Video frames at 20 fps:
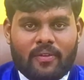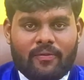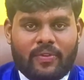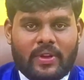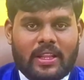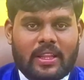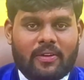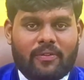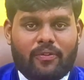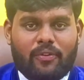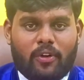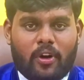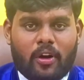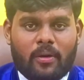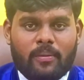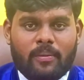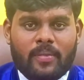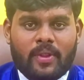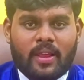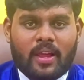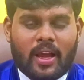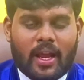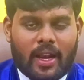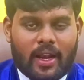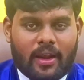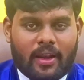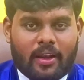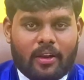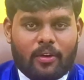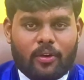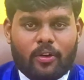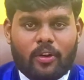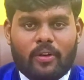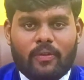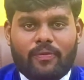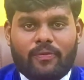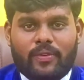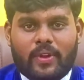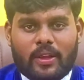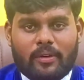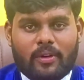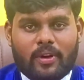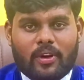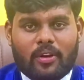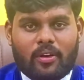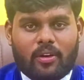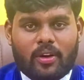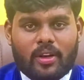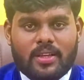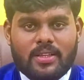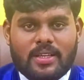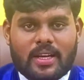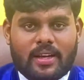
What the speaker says: Fill the form and enroll your college,